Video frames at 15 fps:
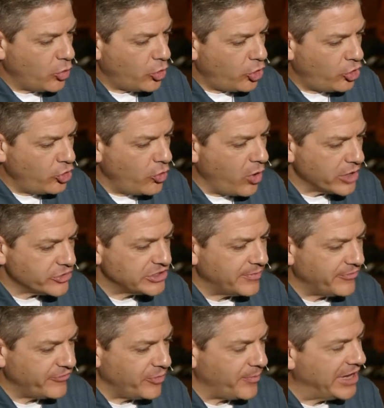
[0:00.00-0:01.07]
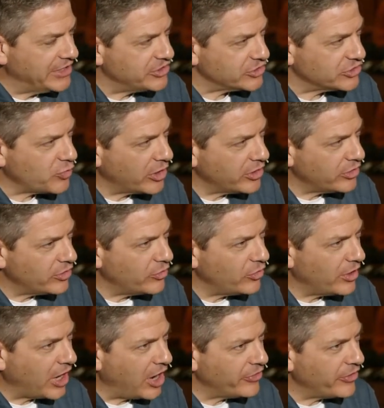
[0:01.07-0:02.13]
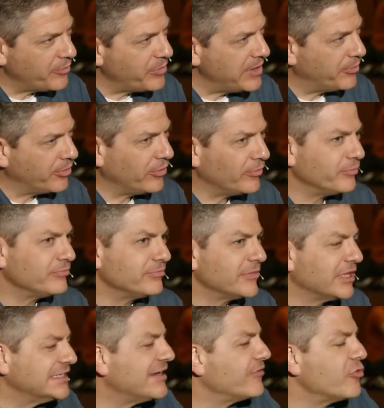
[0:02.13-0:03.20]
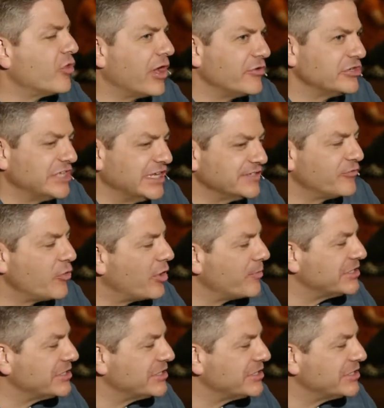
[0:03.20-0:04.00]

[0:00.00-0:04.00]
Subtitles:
who are some of your mentors? Are there people, because everyone always says, if you want to be